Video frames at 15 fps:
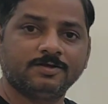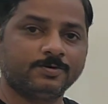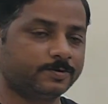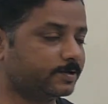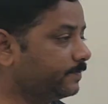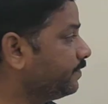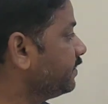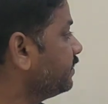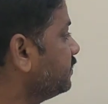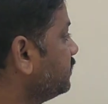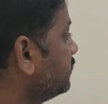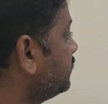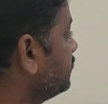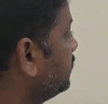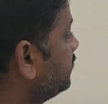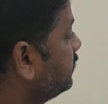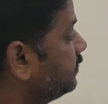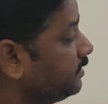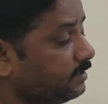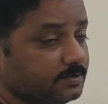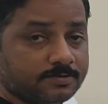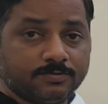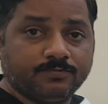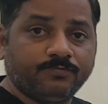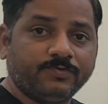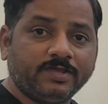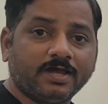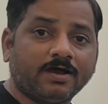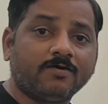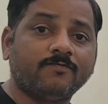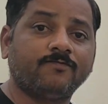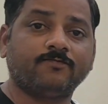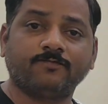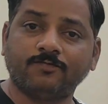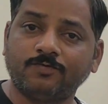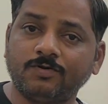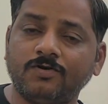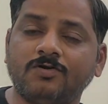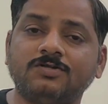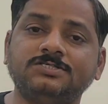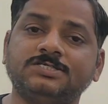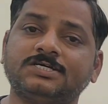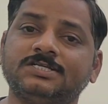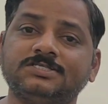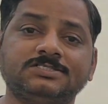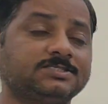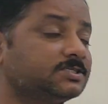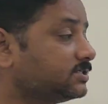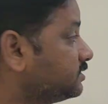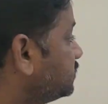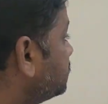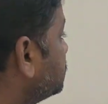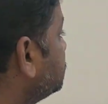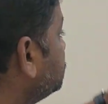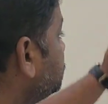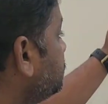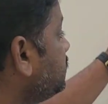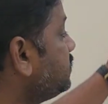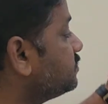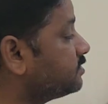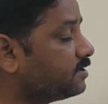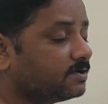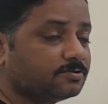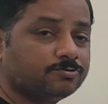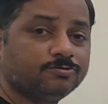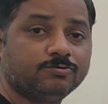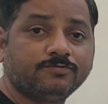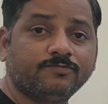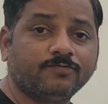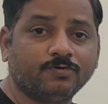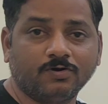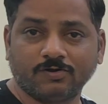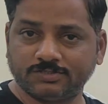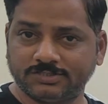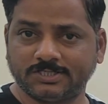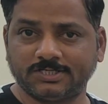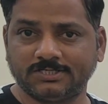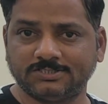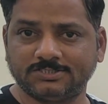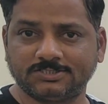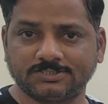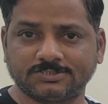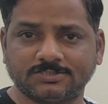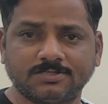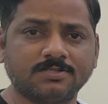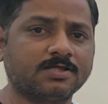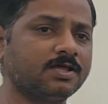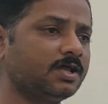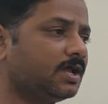Okay, so we have four logical instructions, and these are those four logical instructions.